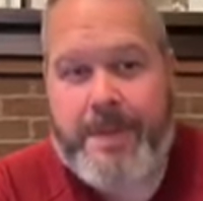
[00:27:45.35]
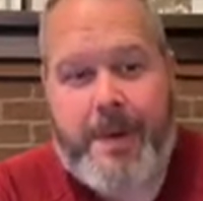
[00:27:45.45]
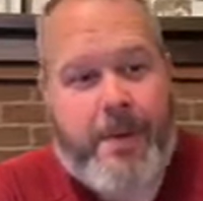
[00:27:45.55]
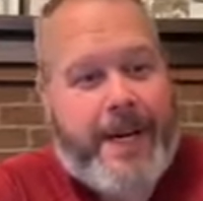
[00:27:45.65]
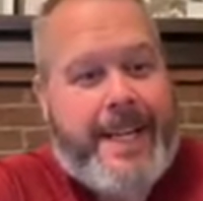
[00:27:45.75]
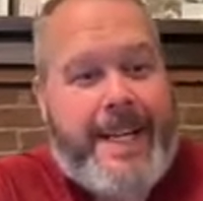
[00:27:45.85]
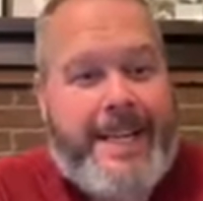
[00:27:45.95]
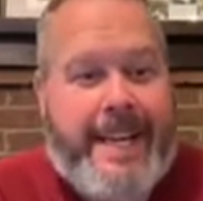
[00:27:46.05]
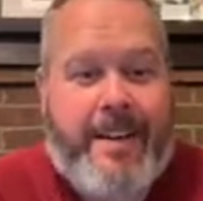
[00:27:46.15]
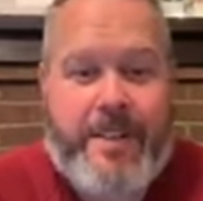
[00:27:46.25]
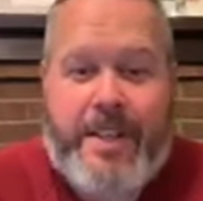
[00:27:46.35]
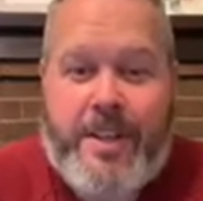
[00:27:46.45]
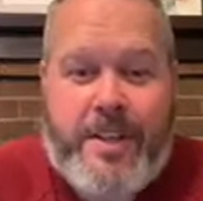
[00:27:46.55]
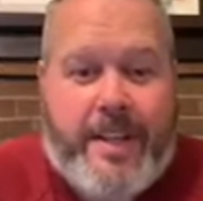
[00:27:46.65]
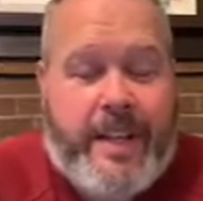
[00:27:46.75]
All right, now
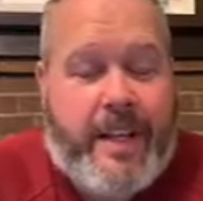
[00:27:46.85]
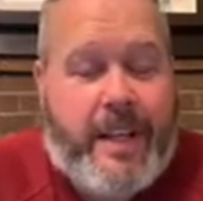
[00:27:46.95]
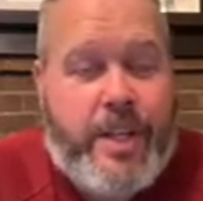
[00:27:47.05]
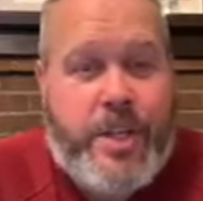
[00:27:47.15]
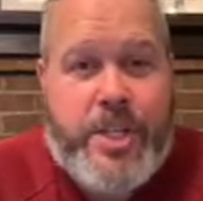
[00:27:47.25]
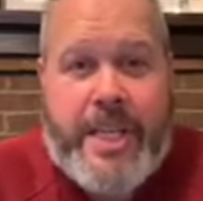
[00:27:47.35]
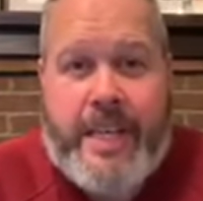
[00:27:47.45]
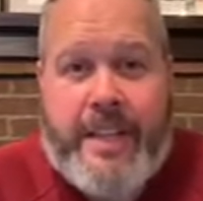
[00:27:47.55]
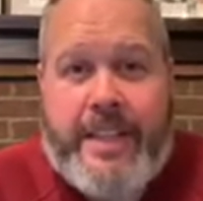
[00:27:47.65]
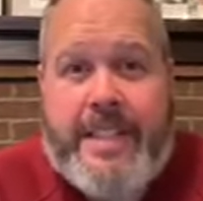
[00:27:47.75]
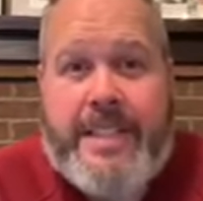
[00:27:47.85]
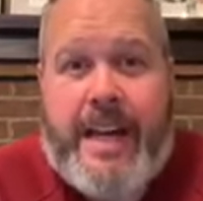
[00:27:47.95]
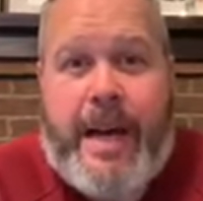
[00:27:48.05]
understand this.